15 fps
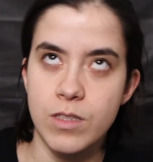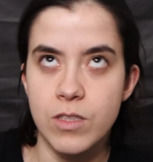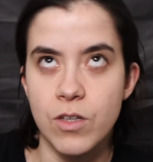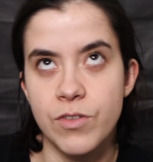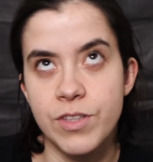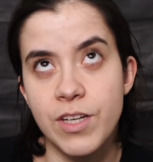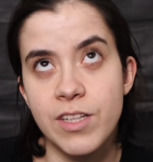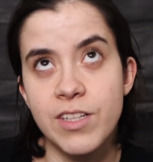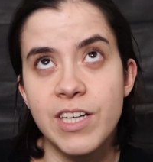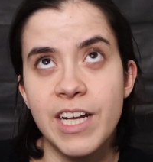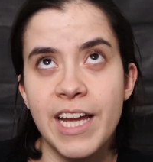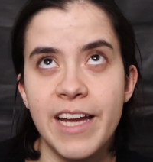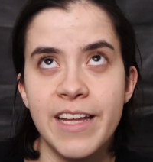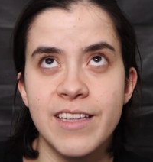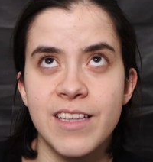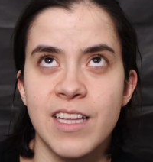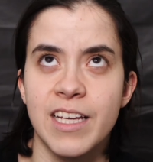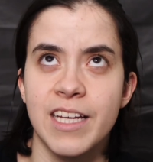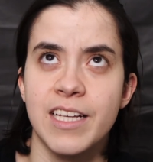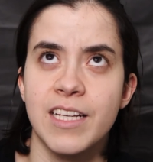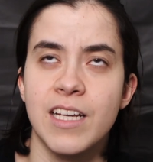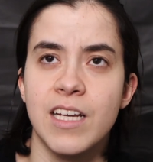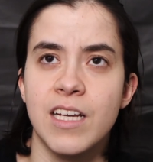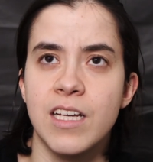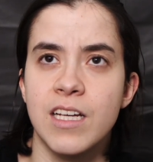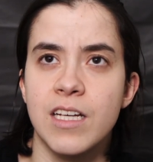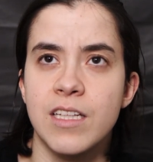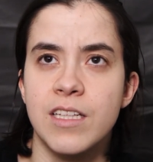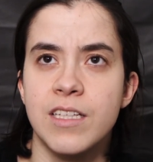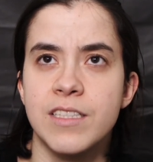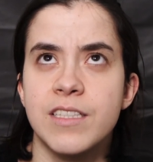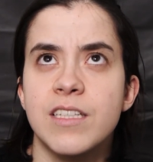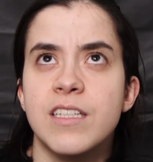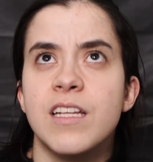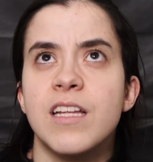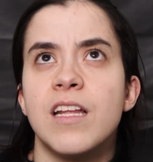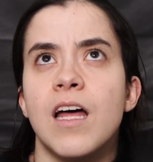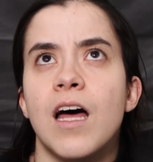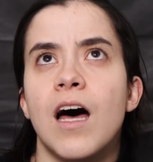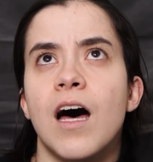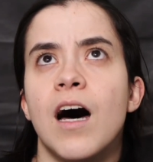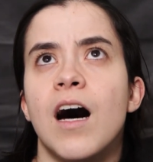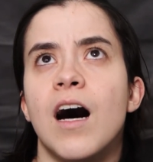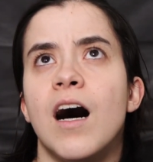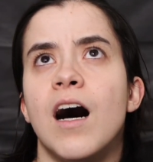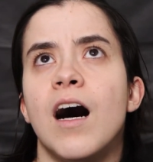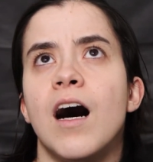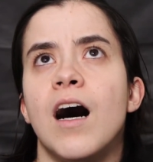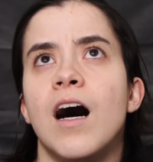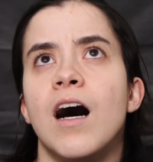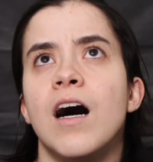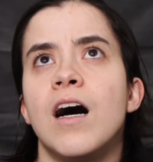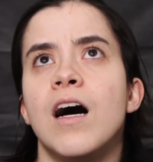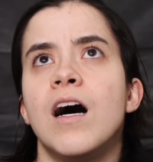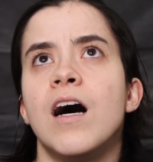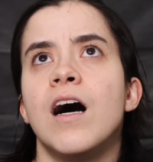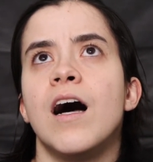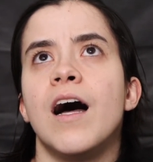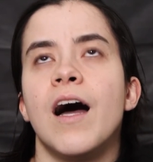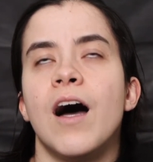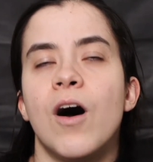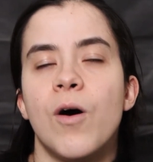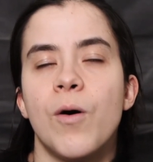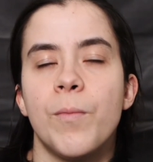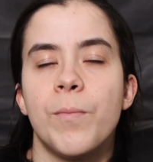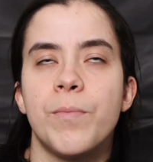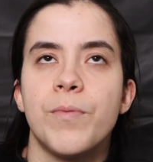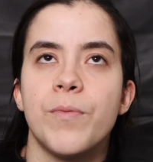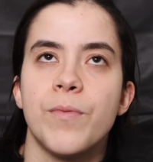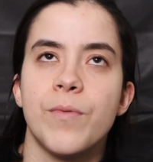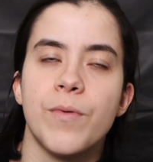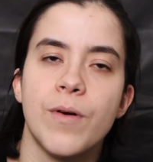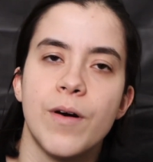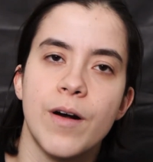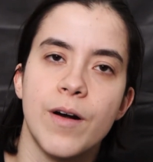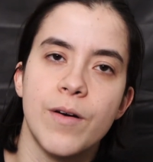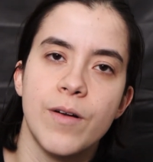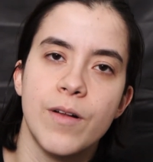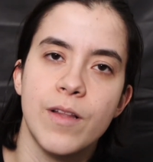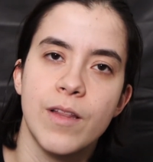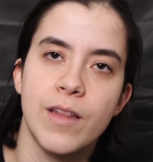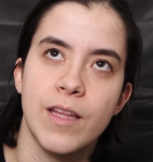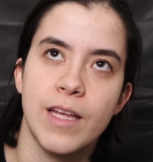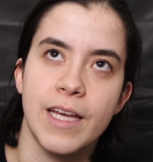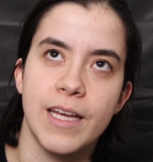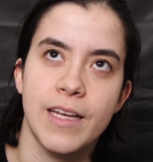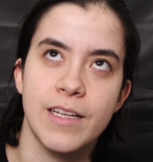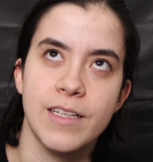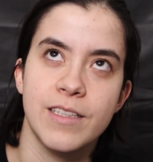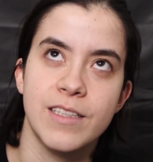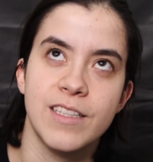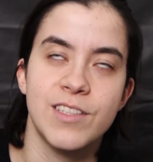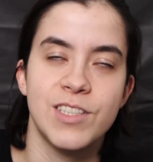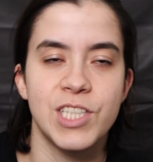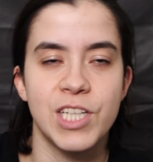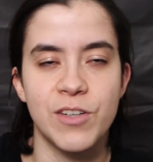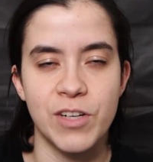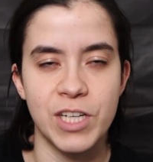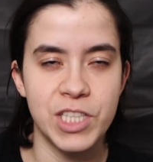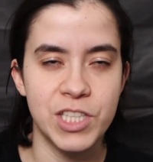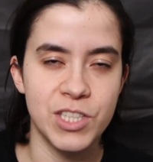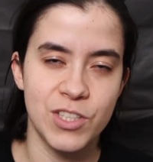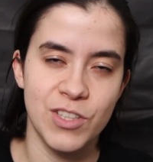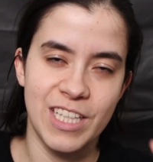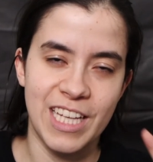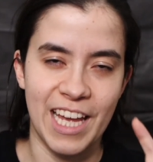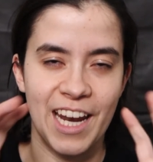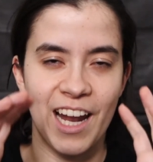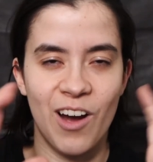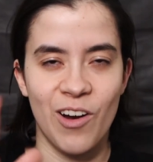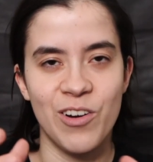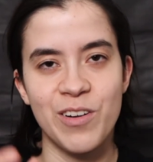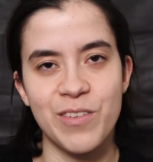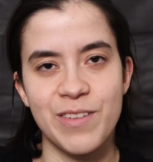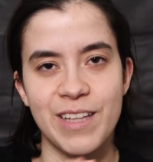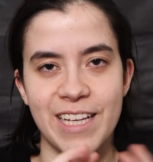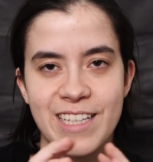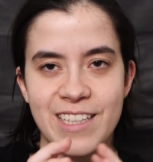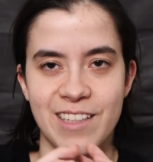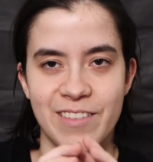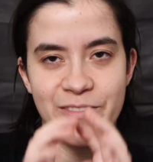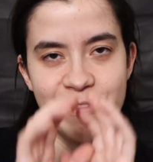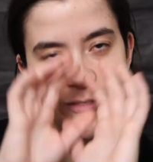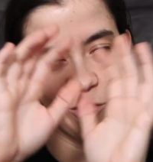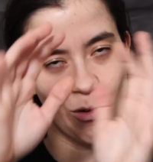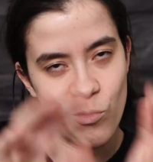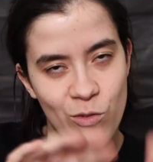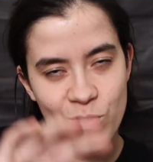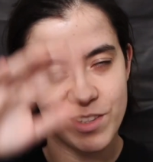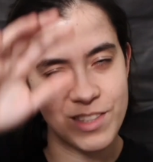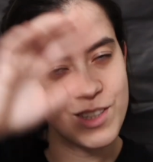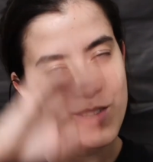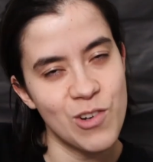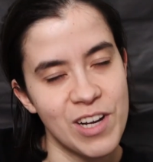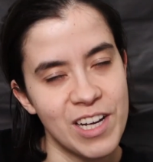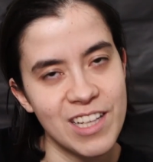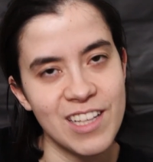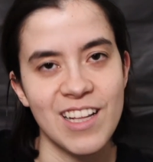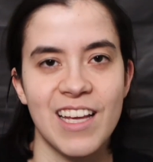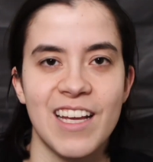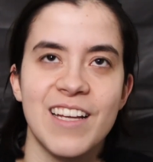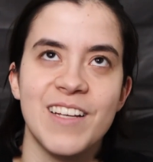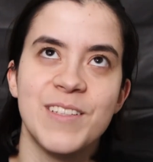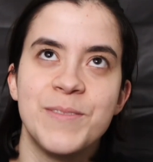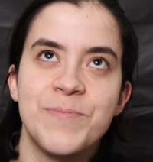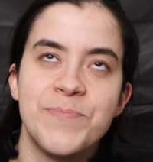On the other hand, like it doesn't help like this generation to get out of like the phone screen, like,